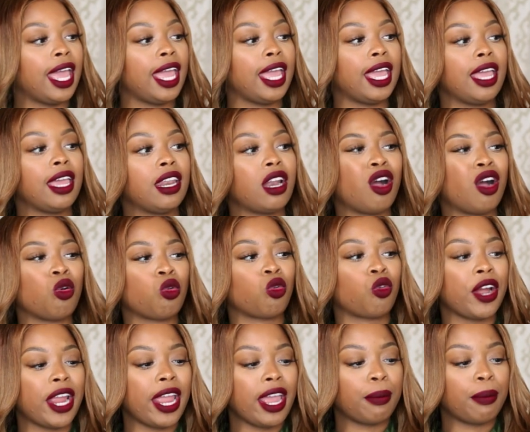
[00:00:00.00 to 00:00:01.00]
and a
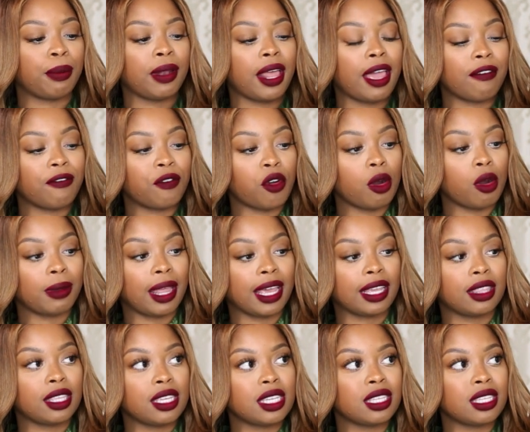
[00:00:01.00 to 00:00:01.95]
red platform like